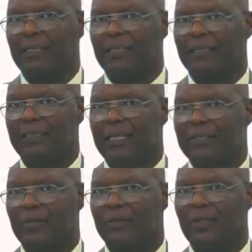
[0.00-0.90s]
and
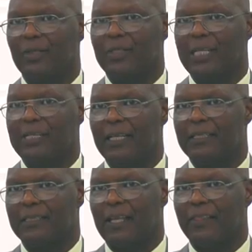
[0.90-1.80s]
as you know, Kenya
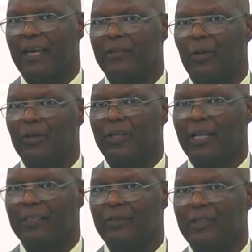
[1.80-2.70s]
is a third world
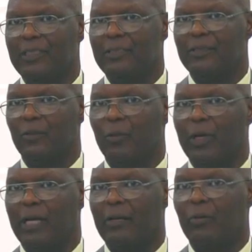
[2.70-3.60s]
country
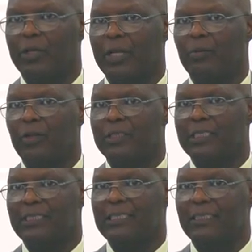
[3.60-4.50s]
where waterborne
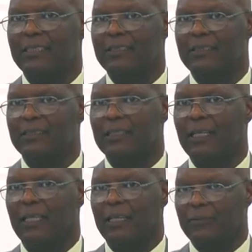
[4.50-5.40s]
diseases
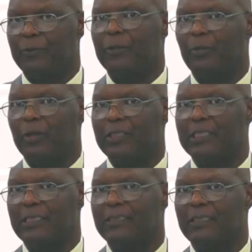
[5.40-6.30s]
and foodborne
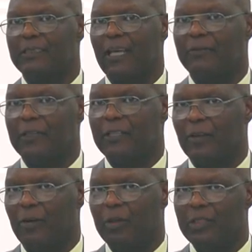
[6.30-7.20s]
diseases are very
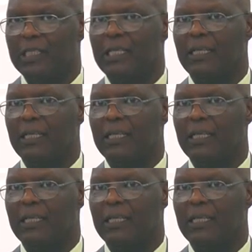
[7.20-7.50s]
common.